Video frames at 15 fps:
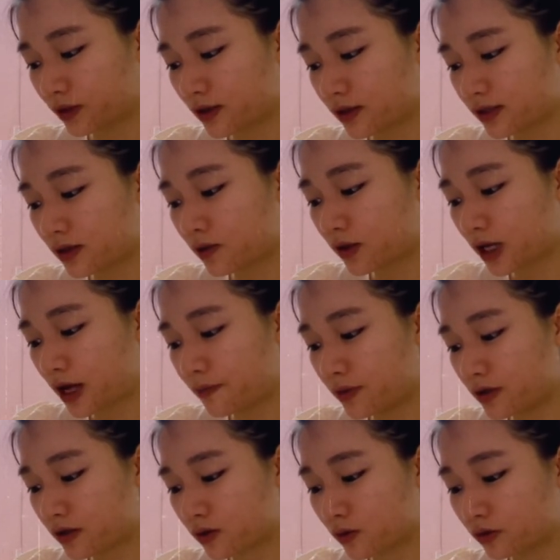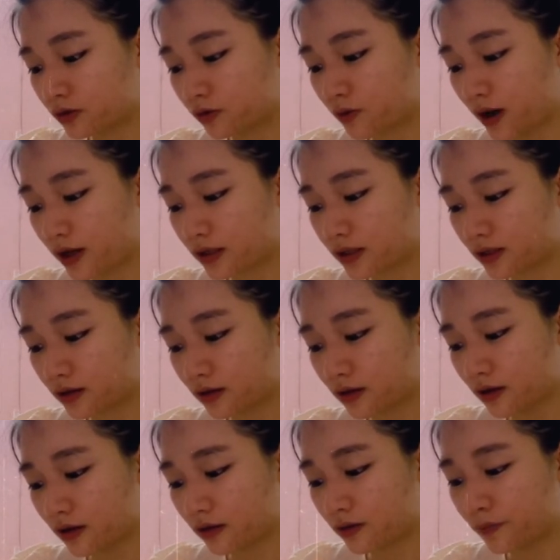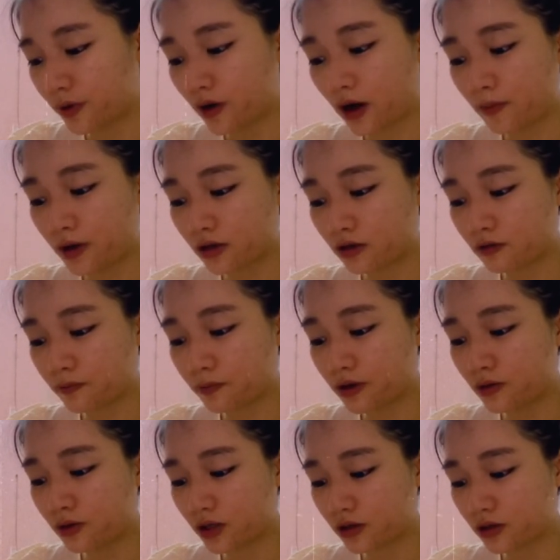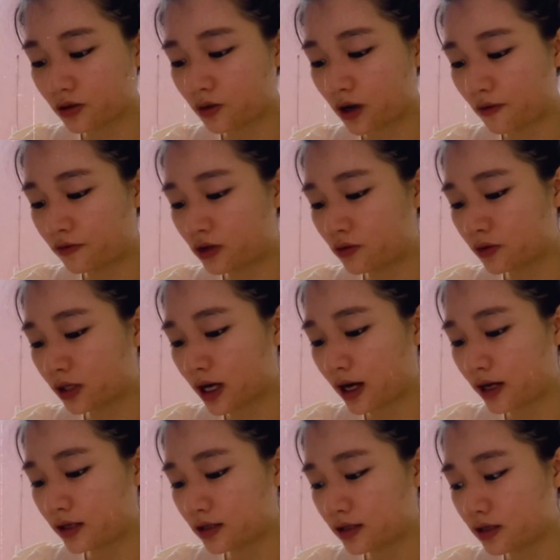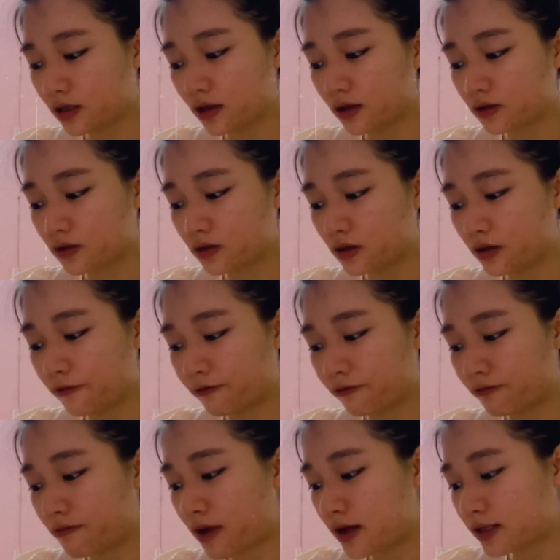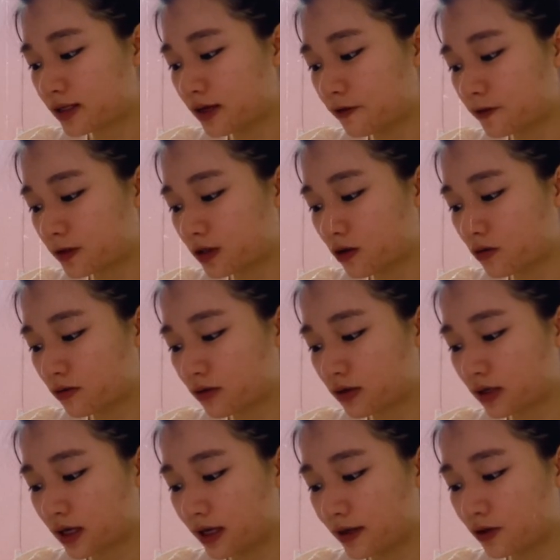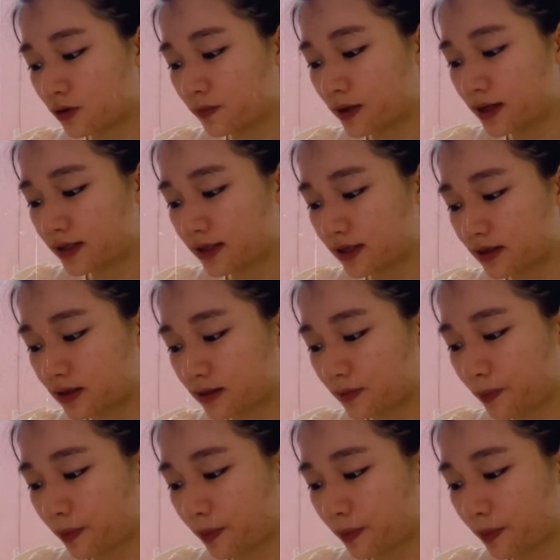So Clemens was right. The pyramid builders could have used kites to lift massive stones into place.